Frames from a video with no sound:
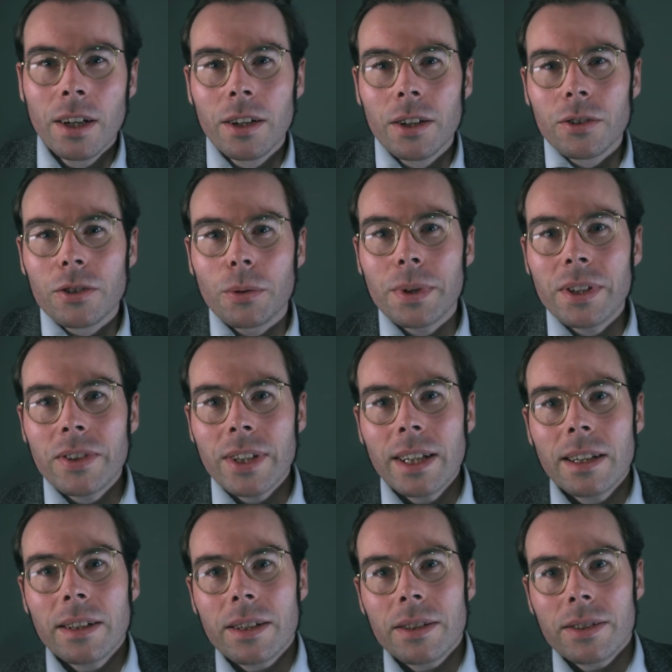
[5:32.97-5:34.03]
So we see
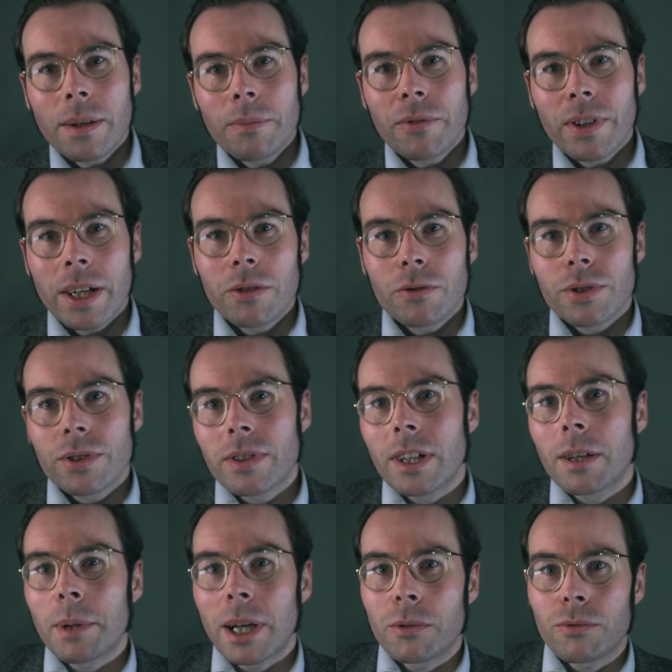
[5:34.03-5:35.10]
that there's something interesting
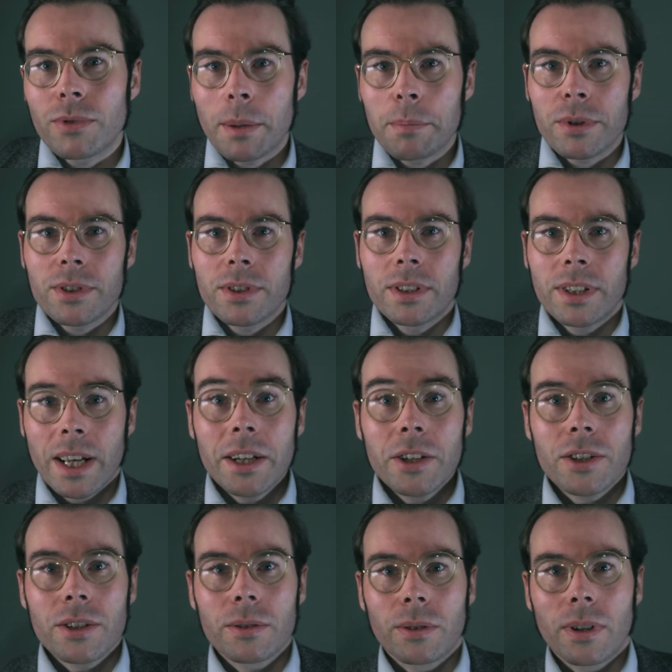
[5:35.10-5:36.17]
about
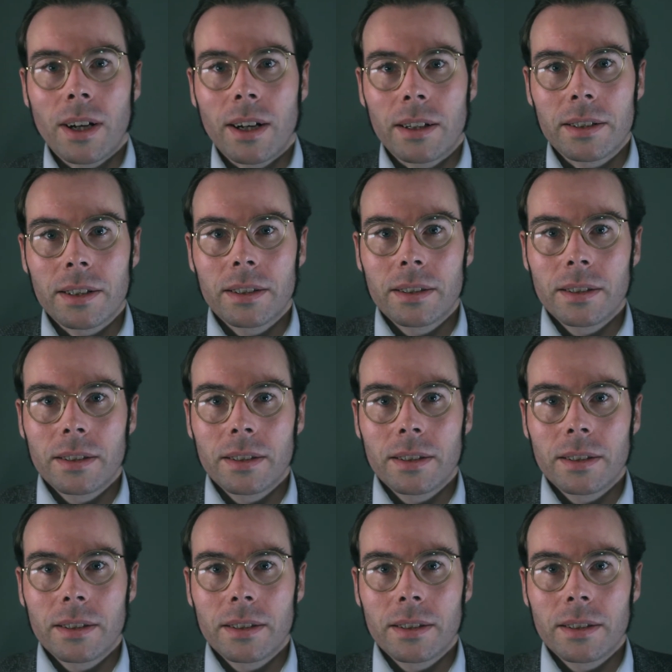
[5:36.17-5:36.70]
representational art.